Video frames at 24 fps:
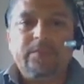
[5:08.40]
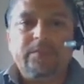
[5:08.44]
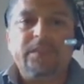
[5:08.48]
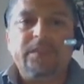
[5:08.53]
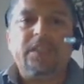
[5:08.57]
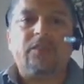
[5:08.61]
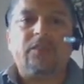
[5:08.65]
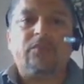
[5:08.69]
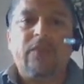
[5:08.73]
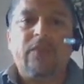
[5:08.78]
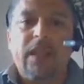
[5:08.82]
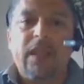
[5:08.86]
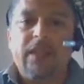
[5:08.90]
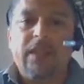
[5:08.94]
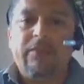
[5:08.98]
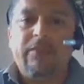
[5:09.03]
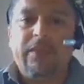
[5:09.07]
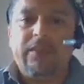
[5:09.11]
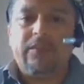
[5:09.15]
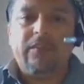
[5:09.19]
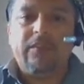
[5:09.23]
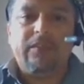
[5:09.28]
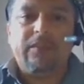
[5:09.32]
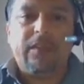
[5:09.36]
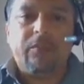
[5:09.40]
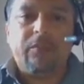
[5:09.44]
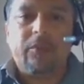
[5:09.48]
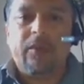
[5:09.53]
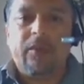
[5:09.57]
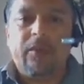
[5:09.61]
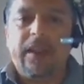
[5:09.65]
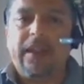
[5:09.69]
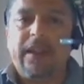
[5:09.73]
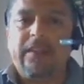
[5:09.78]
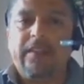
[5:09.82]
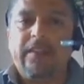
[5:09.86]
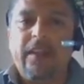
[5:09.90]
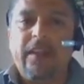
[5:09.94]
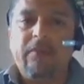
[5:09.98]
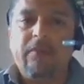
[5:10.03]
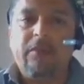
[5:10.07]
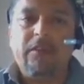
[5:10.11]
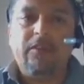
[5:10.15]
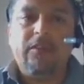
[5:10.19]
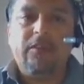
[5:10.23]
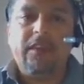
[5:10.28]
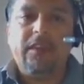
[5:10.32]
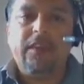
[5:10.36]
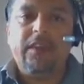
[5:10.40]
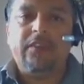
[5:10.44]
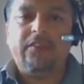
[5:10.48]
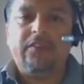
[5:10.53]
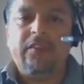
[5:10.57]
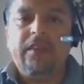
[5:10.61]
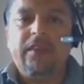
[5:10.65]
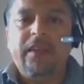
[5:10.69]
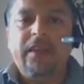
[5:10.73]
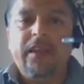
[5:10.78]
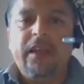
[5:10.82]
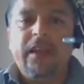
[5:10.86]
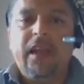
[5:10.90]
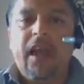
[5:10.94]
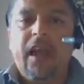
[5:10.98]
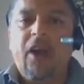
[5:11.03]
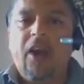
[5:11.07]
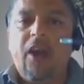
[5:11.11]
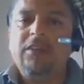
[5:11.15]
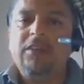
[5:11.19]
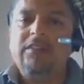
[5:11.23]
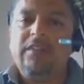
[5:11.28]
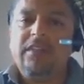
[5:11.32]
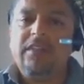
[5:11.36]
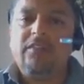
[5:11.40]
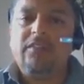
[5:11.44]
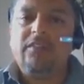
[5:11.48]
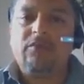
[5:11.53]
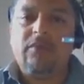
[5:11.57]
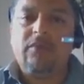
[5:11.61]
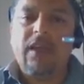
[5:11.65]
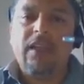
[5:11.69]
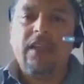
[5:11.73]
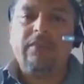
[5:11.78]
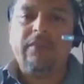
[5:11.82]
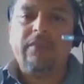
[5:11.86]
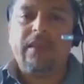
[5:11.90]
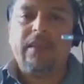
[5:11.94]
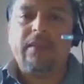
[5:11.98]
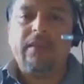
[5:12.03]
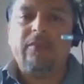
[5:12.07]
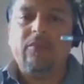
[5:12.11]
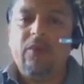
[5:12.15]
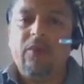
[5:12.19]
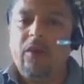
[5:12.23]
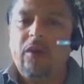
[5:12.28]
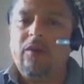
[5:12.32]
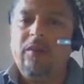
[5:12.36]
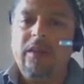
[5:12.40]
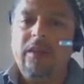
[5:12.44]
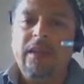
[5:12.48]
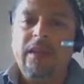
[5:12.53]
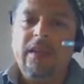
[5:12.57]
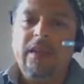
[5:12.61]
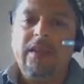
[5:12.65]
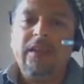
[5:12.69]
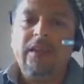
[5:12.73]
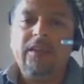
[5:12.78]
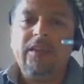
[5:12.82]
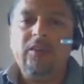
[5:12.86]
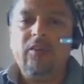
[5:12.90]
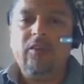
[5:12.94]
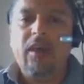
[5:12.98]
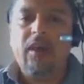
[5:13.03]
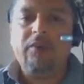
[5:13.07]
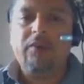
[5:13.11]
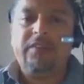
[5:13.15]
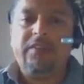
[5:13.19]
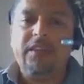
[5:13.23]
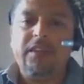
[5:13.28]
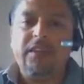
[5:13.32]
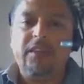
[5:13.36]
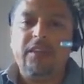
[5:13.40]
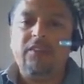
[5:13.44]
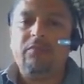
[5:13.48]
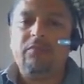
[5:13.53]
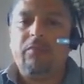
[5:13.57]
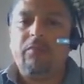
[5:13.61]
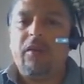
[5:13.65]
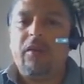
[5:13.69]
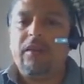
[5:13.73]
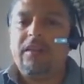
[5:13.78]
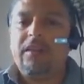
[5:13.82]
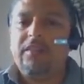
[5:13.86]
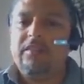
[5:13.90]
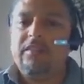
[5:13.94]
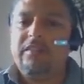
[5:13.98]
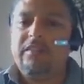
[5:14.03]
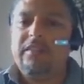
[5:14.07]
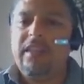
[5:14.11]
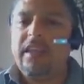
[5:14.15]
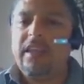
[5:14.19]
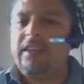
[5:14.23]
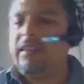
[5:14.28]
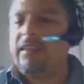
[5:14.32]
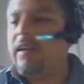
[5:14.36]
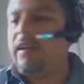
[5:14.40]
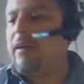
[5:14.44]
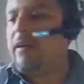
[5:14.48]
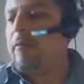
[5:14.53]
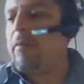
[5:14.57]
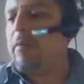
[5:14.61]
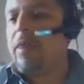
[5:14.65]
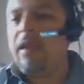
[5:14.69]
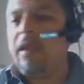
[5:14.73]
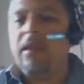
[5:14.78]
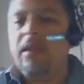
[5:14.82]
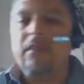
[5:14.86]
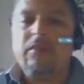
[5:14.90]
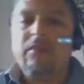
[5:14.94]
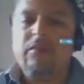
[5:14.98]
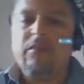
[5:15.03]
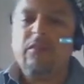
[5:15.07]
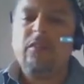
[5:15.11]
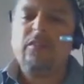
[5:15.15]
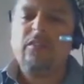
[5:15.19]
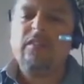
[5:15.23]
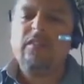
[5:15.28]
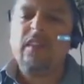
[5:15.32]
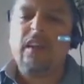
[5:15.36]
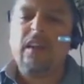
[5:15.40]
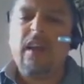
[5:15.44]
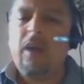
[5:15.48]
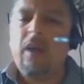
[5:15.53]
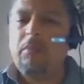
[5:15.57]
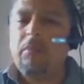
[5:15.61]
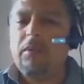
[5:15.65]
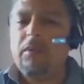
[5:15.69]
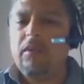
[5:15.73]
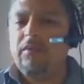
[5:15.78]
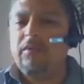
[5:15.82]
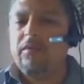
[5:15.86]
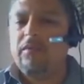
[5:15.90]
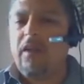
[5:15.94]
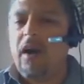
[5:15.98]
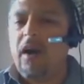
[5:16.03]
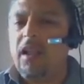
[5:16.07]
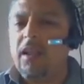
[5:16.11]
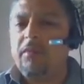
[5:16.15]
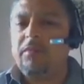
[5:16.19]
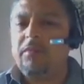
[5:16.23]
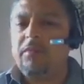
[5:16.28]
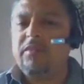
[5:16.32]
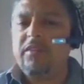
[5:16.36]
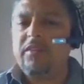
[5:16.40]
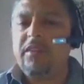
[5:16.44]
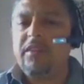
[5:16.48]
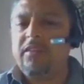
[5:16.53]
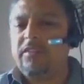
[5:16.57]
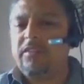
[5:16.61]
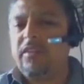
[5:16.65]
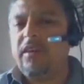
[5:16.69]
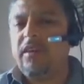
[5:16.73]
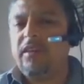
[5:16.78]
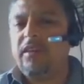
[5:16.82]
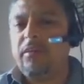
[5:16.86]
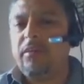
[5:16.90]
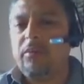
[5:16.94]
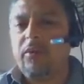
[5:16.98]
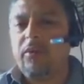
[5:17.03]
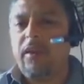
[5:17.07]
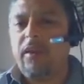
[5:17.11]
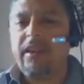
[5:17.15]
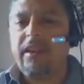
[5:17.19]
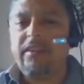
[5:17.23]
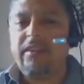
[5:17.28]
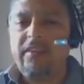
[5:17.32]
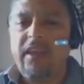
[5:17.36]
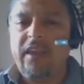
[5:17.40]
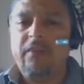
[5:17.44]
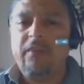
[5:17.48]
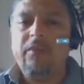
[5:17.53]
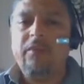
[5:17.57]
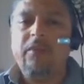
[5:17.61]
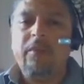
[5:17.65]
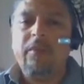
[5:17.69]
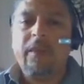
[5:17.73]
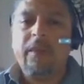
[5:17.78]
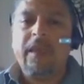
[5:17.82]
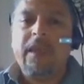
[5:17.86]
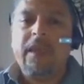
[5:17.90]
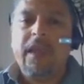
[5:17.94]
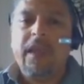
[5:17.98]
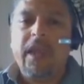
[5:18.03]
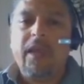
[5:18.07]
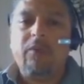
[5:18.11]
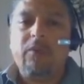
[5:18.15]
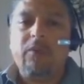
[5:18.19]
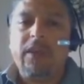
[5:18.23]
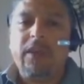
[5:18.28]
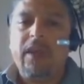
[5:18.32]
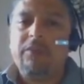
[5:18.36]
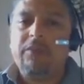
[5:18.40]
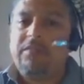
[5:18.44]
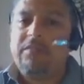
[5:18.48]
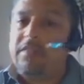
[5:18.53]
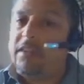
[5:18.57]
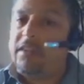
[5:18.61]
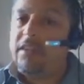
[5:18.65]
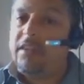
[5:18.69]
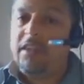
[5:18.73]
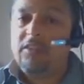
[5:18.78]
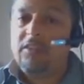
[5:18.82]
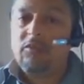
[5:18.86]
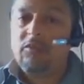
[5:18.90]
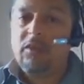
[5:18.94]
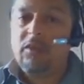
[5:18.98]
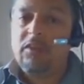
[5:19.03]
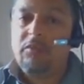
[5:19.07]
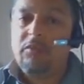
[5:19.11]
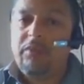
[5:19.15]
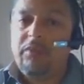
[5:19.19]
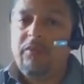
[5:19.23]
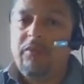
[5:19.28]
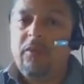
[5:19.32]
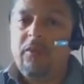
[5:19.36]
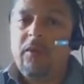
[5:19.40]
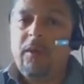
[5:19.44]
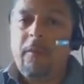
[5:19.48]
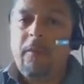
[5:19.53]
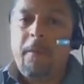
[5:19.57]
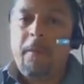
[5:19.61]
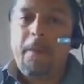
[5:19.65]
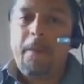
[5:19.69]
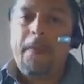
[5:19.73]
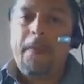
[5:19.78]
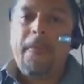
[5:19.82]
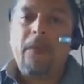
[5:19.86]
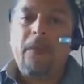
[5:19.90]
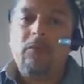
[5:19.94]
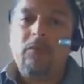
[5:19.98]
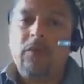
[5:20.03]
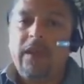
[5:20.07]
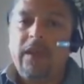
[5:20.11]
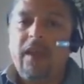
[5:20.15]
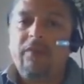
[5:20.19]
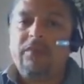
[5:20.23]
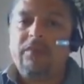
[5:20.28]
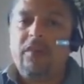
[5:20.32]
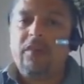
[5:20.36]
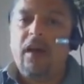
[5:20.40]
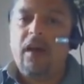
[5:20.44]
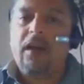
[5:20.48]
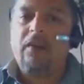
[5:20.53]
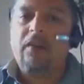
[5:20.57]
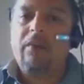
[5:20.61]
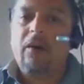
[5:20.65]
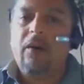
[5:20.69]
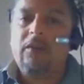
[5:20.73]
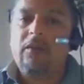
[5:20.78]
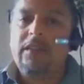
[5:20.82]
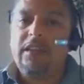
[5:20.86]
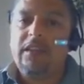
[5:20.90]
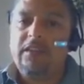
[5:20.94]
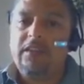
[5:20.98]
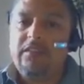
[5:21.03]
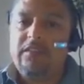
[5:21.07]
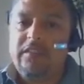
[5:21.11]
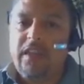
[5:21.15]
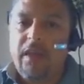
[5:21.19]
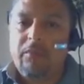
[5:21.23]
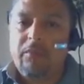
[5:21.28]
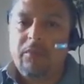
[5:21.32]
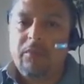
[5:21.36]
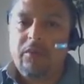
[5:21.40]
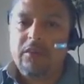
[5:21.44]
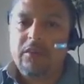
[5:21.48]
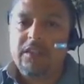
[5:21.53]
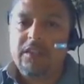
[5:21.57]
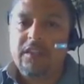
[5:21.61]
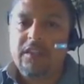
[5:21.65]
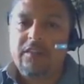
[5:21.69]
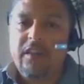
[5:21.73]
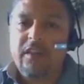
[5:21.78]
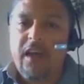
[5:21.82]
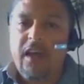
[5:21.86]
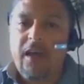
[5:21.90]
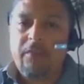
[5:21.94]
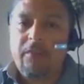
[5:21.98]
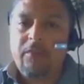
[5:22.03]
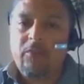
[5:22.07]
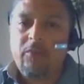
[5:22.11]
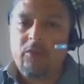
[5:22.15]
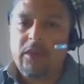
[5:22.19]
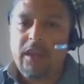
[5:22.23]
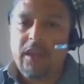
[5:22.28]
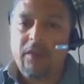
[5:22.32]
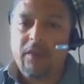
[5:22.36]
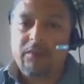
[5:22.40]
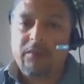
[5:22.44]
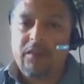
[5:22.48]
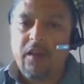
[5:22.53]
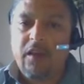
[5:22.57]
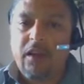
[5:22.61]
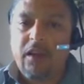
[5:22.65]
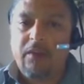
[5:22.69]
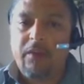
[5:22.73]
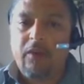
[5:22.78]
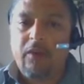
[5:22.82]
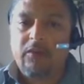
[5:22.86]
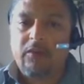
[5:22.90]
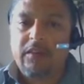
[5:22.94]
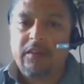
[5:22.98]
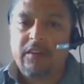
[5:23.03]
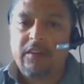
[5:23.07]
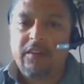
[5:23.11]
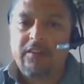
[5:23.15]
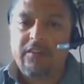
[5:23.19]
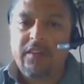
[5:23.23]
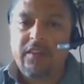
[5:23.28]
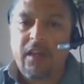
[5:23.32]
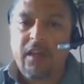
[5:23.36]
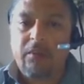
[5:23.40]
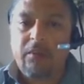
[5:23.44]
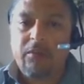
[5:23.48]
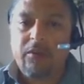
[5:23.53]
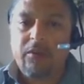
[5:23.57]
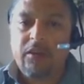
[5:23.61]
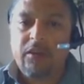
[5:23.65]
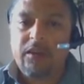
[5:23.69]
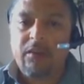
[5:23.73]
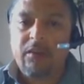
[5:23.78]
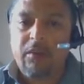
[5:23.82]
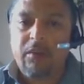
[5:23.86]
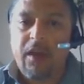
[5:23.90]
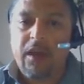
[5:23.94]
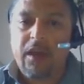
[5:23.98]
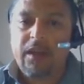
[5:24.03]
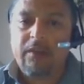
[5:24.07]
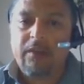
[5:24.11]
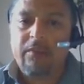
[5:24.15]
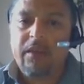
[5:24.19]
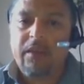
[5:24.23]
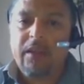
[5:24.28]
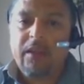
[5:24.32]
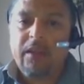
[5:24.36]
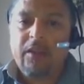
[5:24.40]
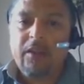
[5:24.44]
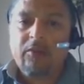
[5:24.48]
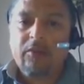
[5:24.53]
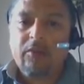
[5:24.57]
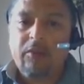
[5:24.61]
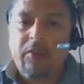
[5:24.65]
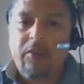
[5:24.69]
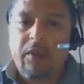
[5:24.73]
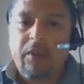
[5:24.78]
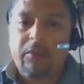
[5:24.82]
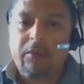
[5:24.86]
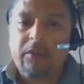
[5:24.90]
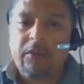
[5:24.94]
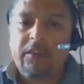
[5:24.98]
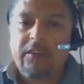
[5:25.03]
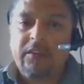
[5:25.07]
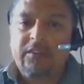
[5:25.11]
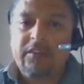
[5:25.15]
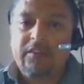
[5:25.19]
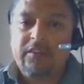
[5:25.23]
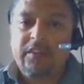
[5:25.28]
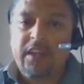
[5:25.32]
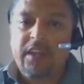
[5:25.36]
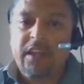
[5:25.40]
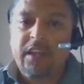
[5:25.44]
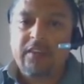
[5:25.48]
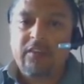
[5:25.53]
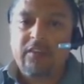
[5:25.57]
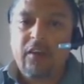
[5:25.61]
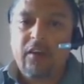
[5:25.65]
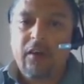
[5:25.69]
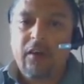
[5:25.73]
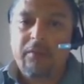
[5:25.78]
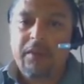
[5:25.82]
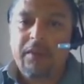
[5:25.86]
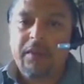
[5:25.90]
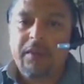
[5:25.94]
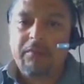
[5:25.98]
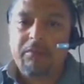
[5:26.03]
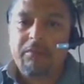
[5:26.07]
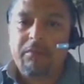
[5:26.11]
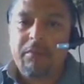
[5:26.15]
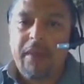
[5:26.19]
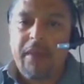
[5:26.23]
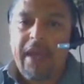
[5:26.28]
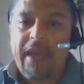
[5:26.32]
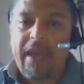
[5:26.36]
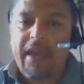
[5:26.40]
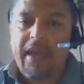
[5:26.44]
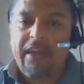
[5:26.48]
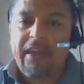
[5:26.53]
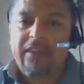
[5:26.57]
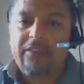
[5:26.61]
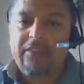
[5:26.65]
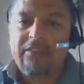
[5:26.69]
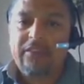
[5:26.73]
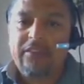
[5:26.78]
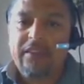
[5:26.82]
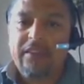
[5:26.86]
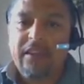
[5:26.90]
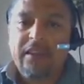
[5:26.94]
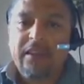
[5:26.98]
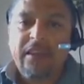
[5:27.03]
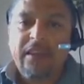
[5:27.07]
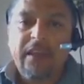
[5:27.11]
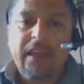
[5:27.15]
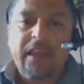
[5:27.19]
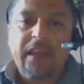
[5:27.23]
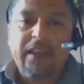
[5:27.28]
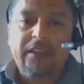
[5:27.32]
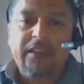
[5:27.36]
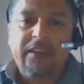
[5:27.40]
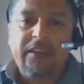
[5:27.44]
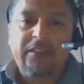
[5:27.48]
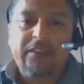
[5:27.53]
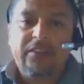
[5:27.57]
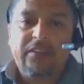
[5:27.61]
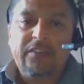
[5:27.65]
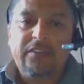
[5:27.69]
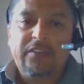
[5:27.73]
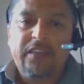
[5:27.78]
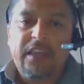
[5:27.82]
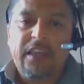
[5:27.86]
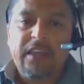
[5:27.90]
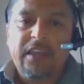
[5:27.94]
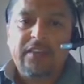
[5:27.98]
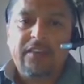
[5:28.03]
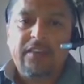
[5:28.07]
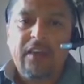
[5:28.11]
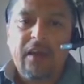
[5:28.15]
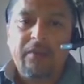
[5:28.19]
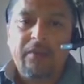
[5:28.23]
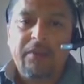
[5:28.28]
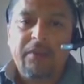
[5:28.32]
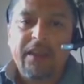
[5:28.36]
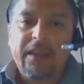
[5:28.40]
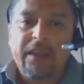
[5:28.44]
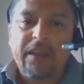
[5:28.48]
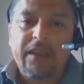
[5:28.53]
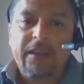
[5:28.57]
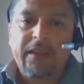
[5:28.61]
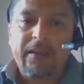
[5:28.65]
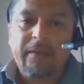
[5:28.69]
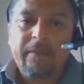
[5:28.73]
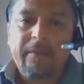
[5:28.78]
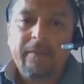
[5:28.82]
the relevance of the periodic table to this. How is this relevant? Well, you have seen this part. This is like the first a couple of columns inside the periodic table, and we have seen these ones before. We have talked about this number on the top. We have talked about this number on the bottom. Remember, this is the atomic mass, and this is the atomic